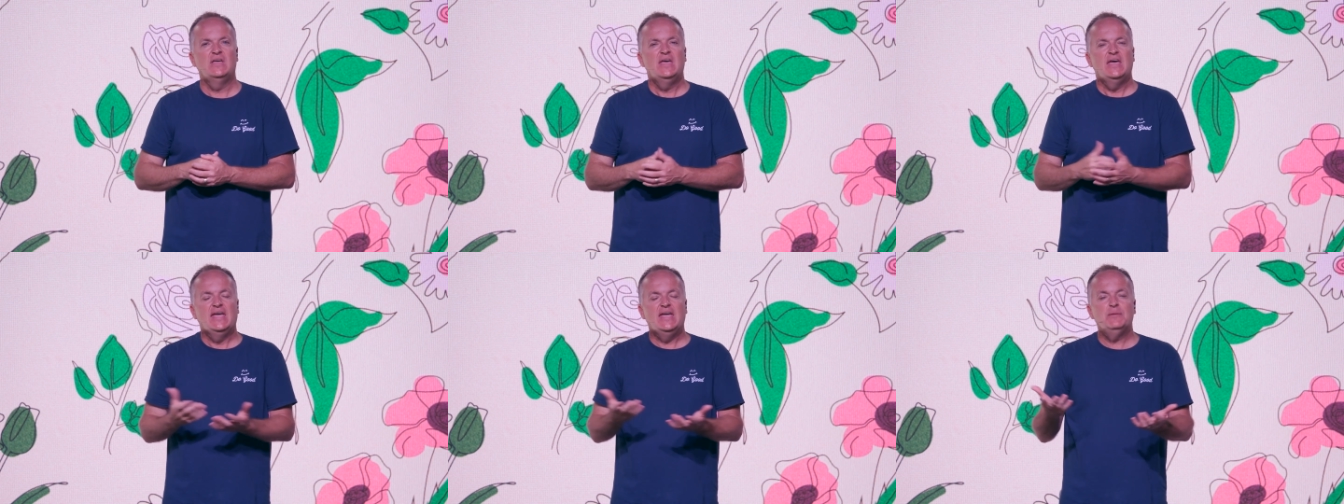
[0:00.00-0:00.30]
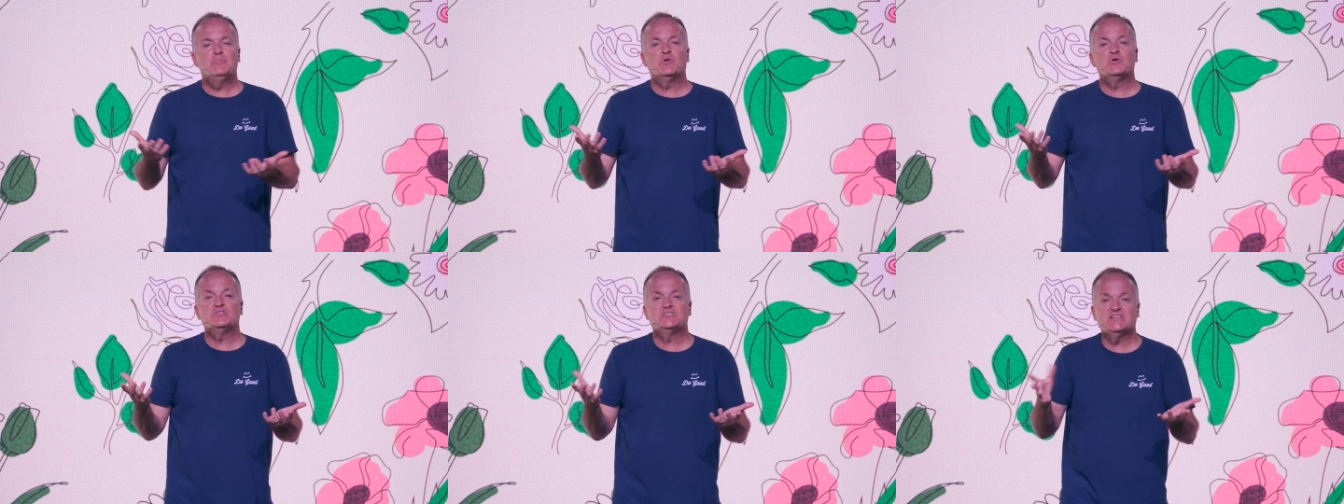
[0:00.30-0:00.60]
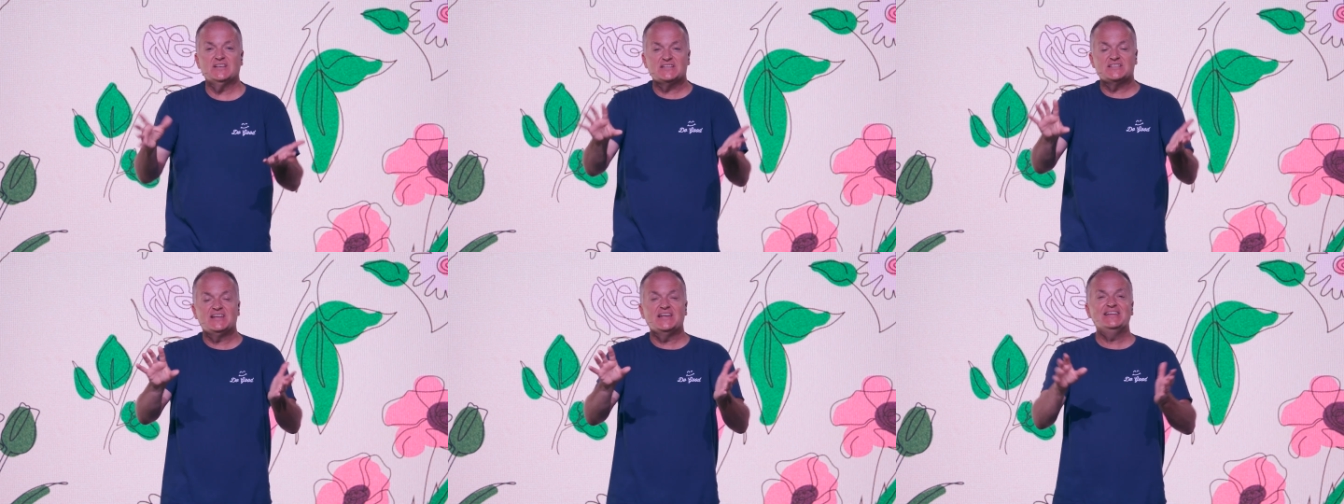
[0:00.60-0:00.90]
Hebrews
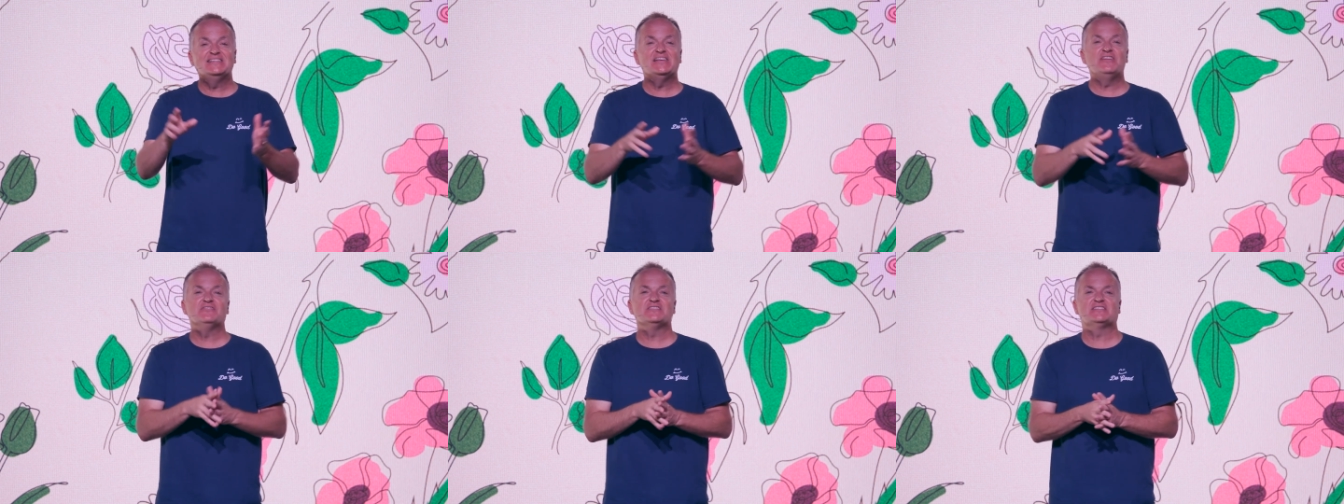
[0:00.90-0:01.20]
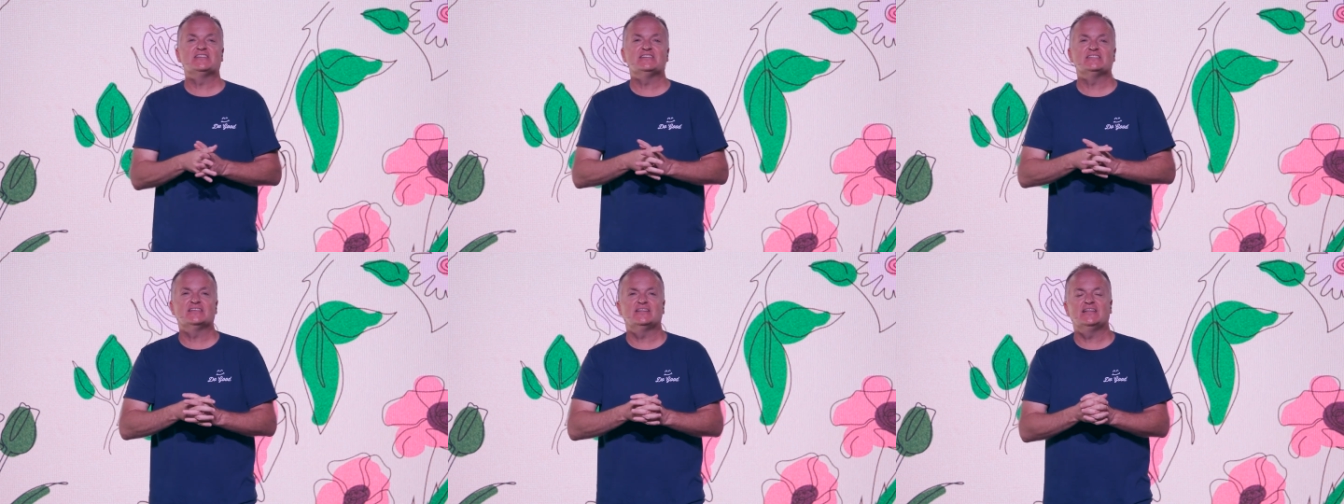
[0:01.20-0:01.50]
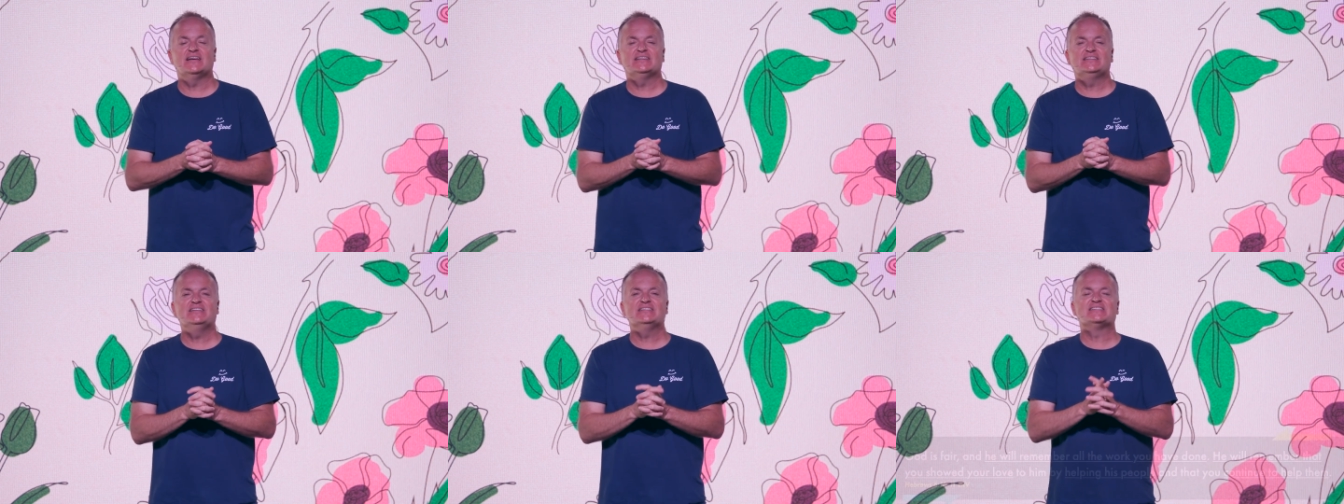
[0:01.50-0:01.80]
6.10 even says it
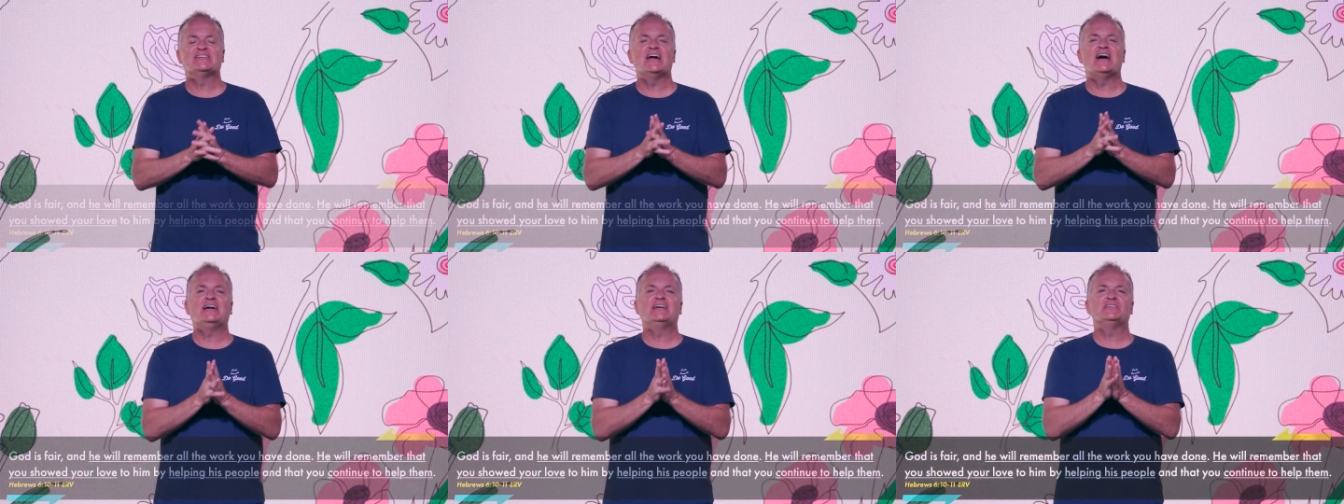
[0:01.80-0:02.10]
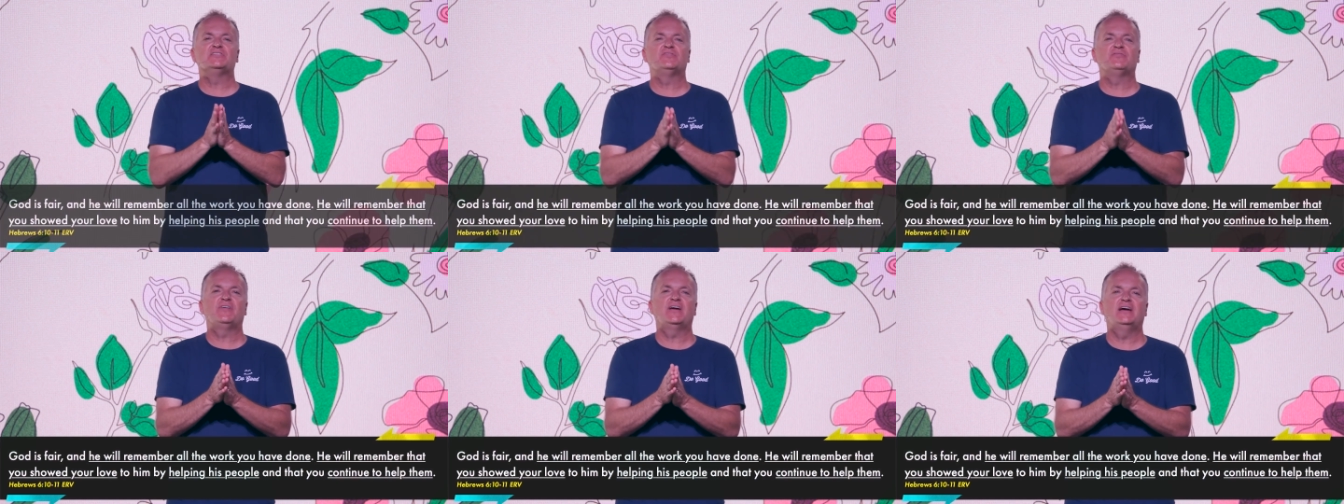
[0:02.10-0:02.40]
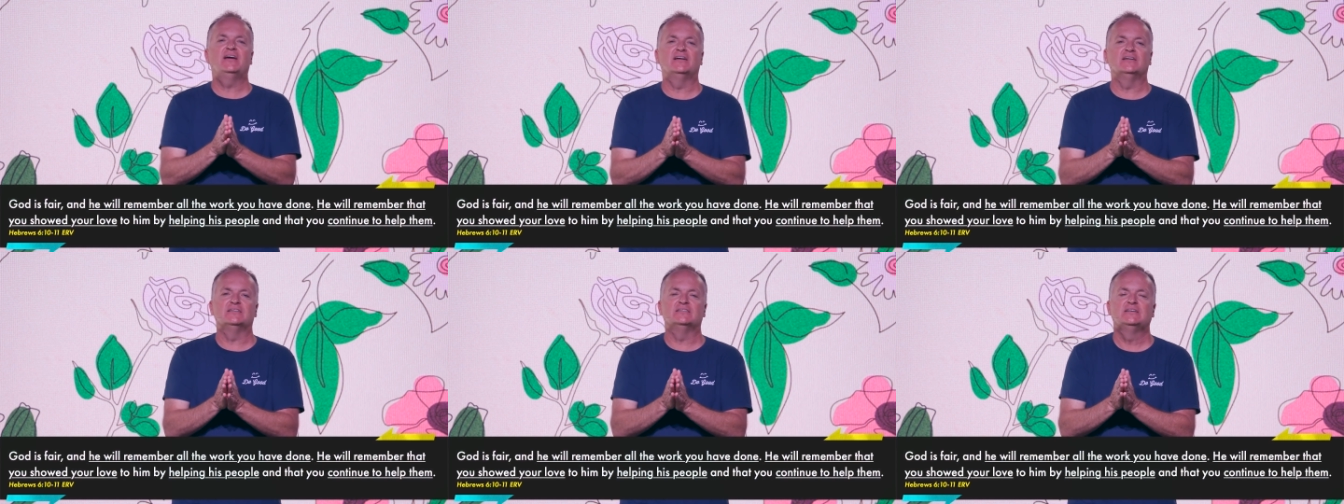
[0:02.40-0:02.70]
like this God is
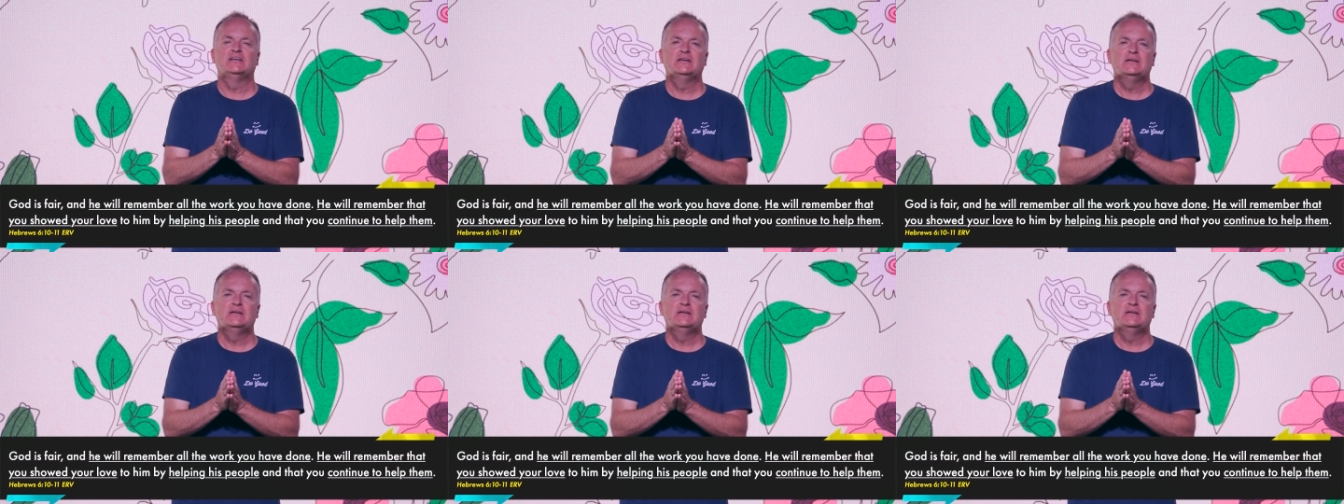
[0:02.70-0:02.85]
fair.